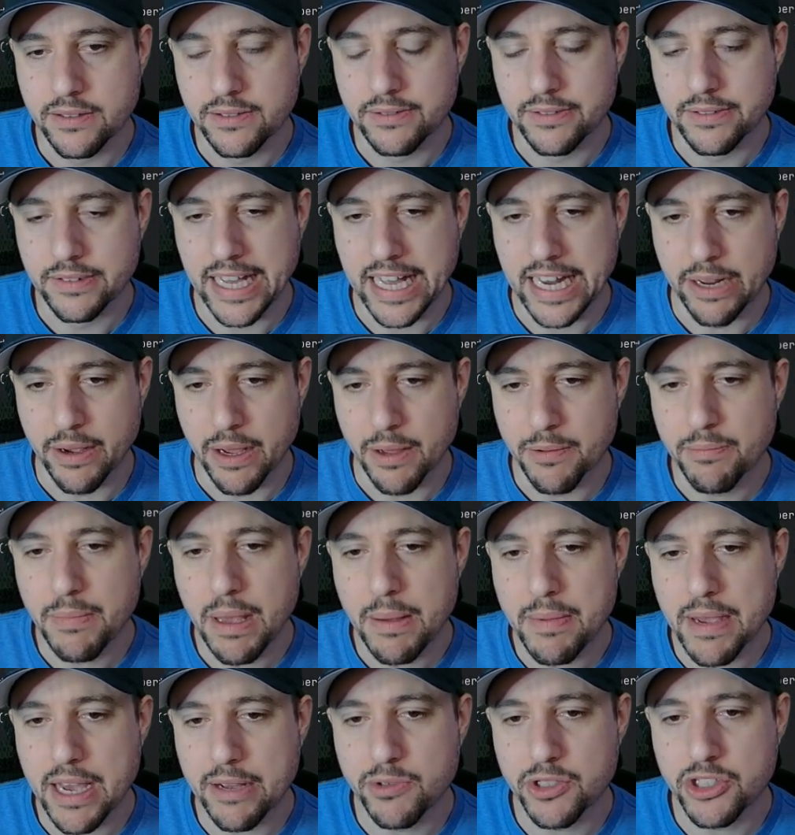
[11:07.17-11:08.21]
anyway,
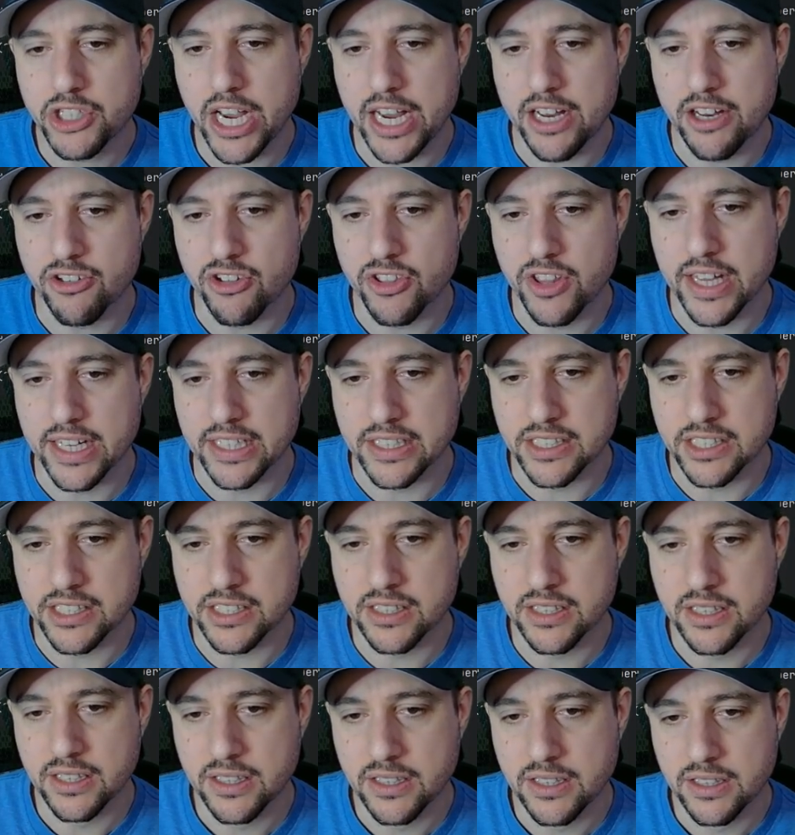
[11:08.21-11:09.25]
maybe I would change
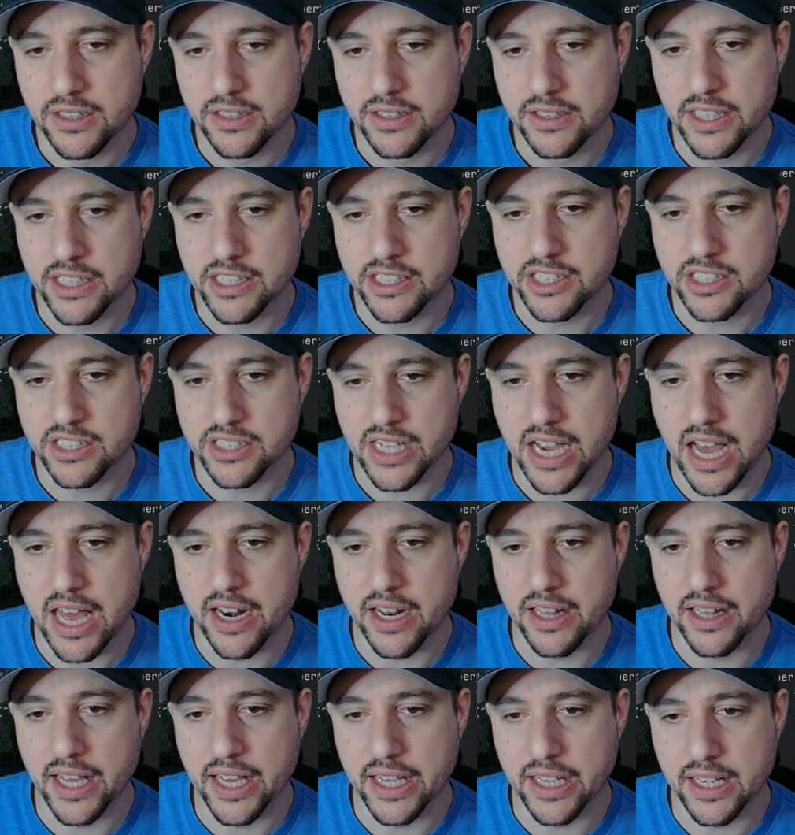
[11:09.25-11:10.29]
this. This is kind
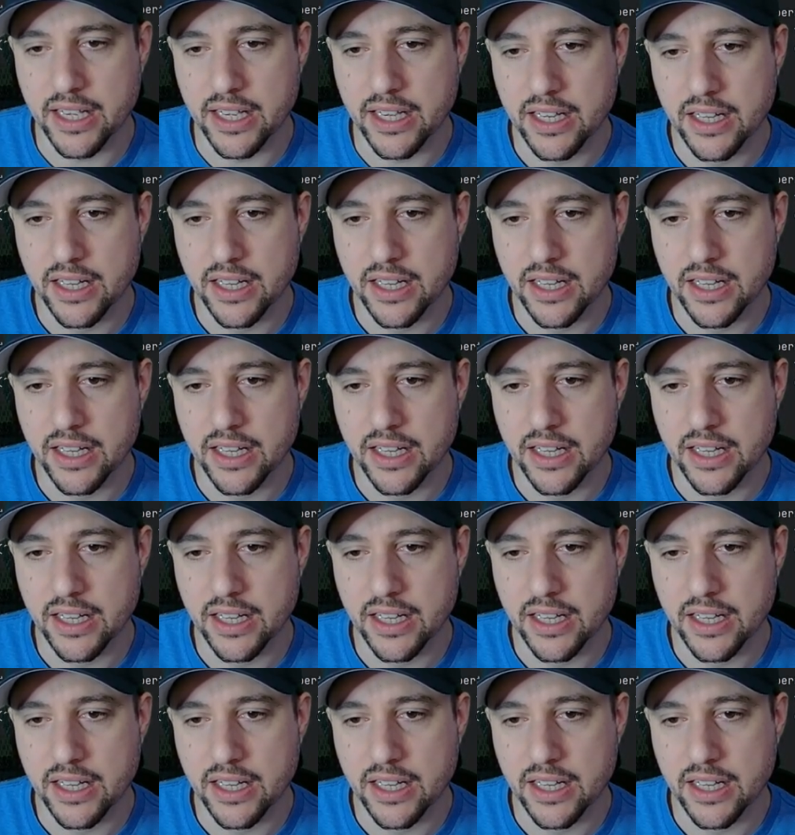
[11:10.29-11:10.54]
of like.